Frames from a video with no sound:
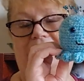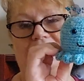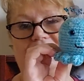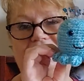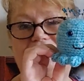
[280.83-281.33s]

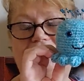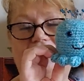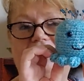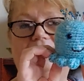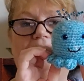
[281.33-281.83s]
with
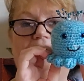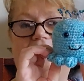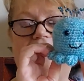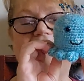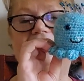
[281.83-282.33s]
different little
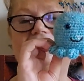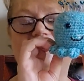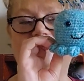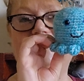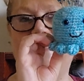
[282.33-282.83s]
faces
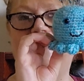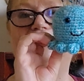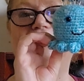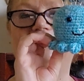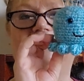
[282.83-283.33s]
and
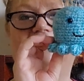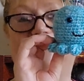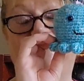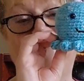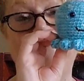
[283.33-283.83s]
names,
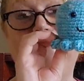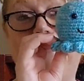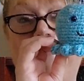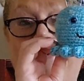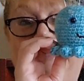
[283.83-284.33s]
because I do
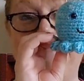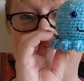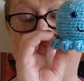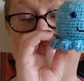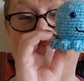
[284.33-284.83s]
like
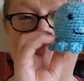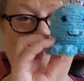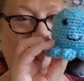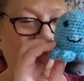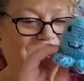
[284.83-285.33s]
naming them.
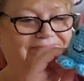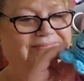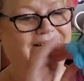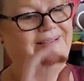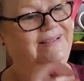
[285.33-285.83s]

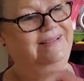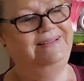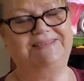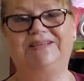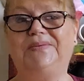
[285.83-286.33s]

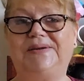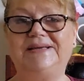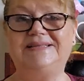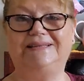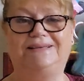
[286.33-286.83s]
So
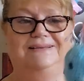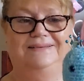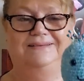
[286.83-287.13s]
easy.